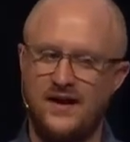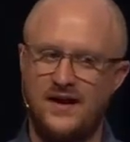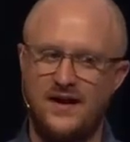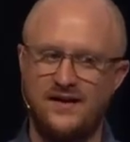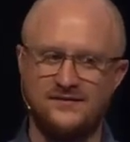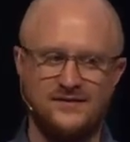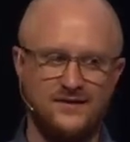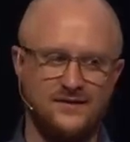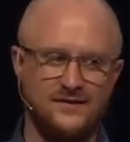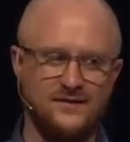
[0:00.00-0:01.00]
Uh, uh,
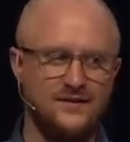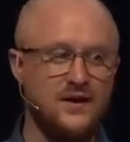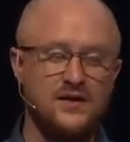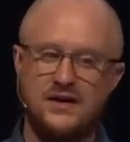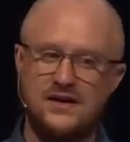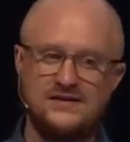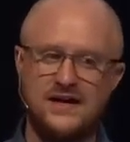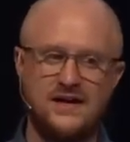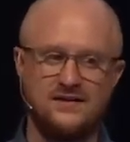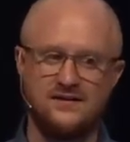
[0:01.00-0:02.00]
it doesn't
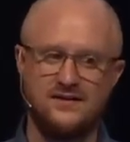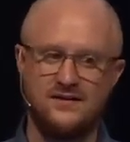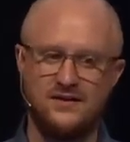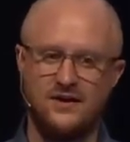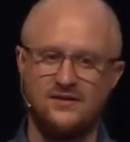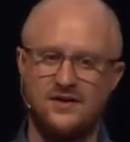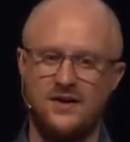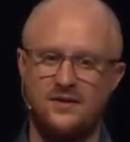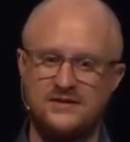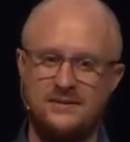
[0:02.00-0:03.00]
take, you know,
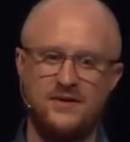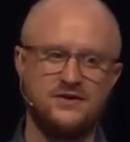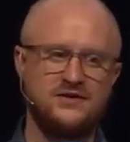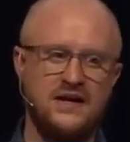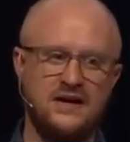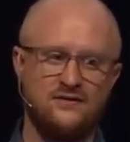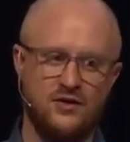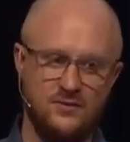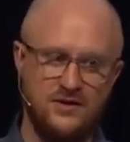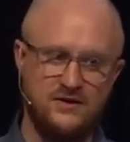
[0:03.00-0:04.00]
a deep understanding of
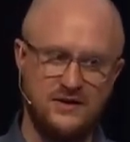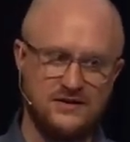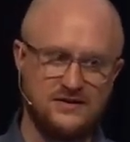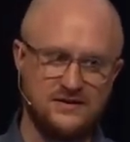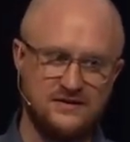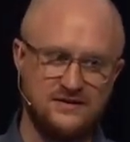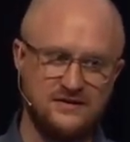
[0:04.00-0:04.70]
hermeneutics